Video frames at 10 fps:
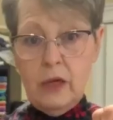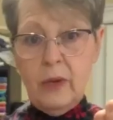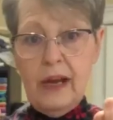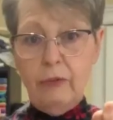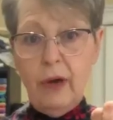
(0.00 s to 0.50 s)
We
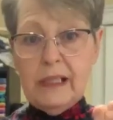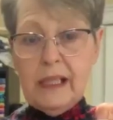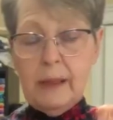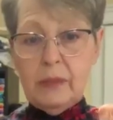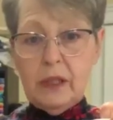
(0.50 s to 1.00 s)
can show
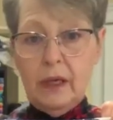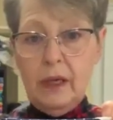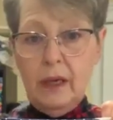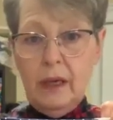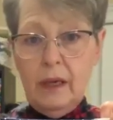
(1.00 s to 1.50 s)
you how to do
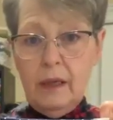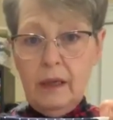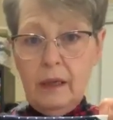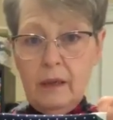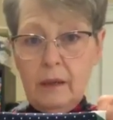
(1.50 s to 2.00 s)
Y seams
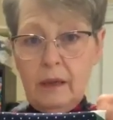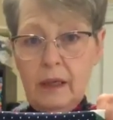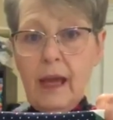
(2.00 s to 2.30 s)
someday.